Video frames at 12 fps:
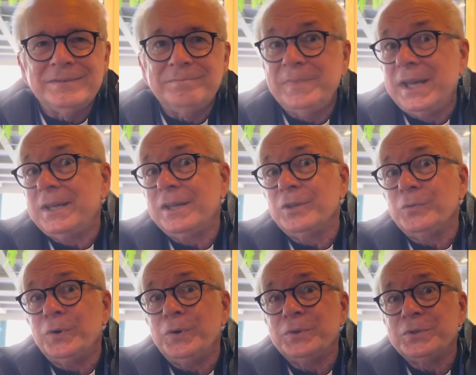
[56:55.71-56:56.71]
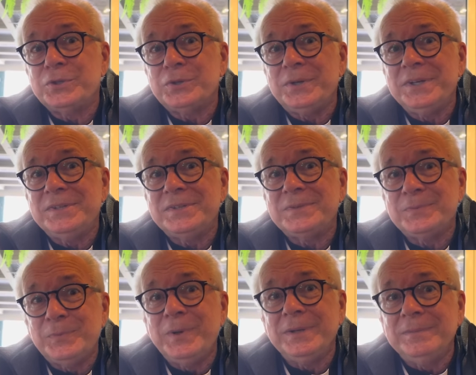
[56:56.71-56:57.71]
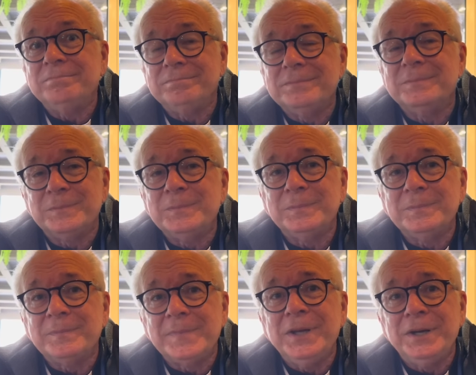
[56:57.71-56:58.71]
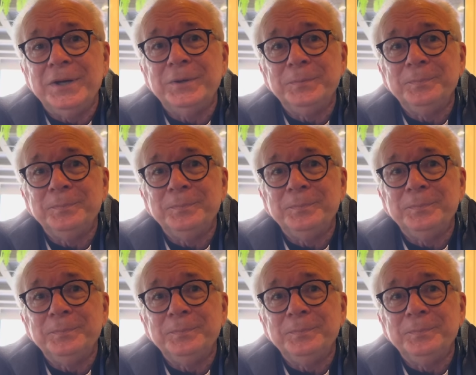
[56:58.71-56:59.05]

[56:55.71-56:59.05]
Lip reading: making the wrong choice when, you know.